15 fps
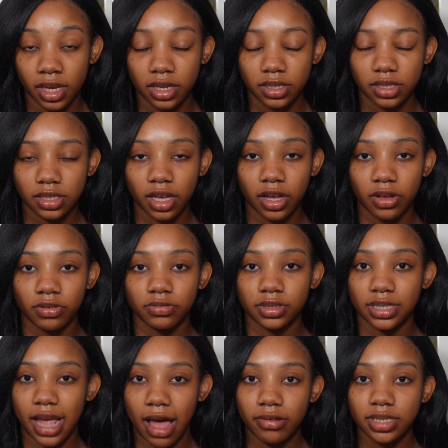So
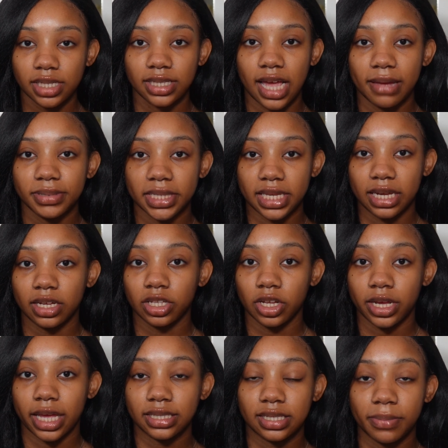now is the time to take a
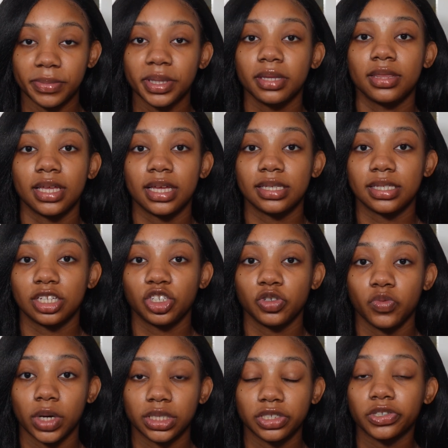look at some of the things that you
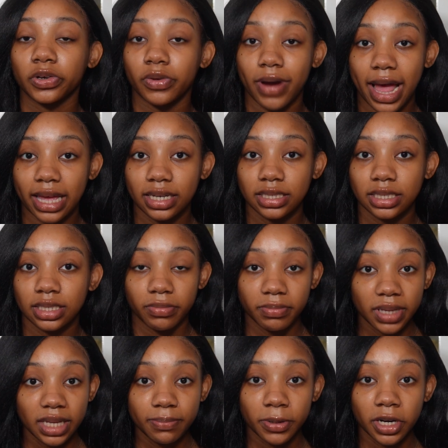want to correct. For
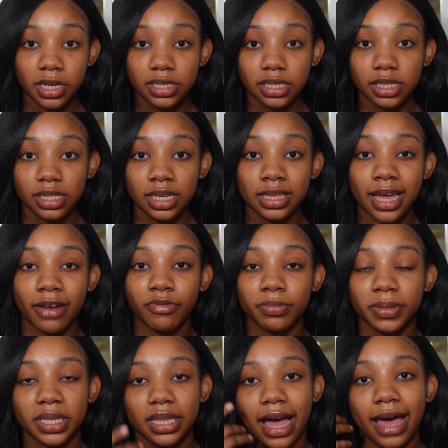me personally, that would
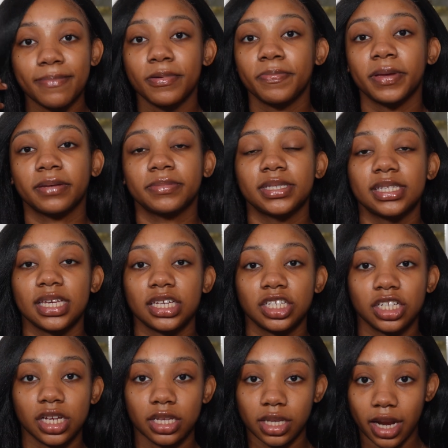be the
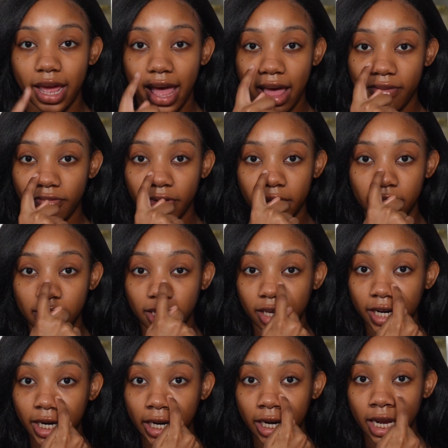hyperpigmentation that I have right
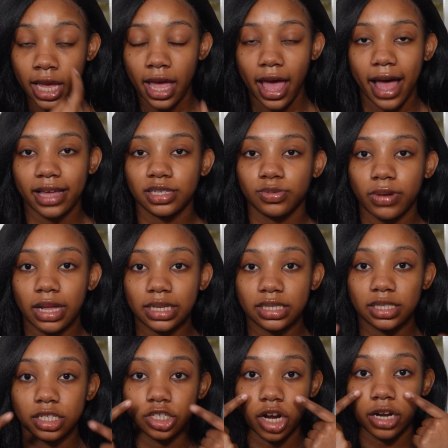here, as well
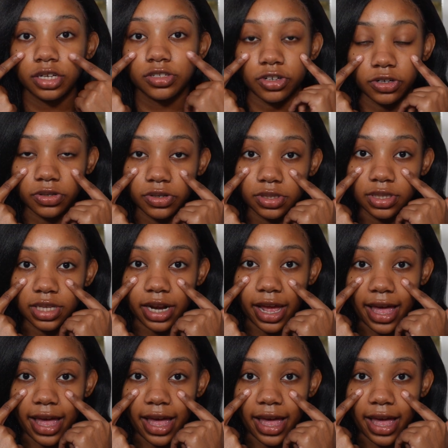as the dark circles that I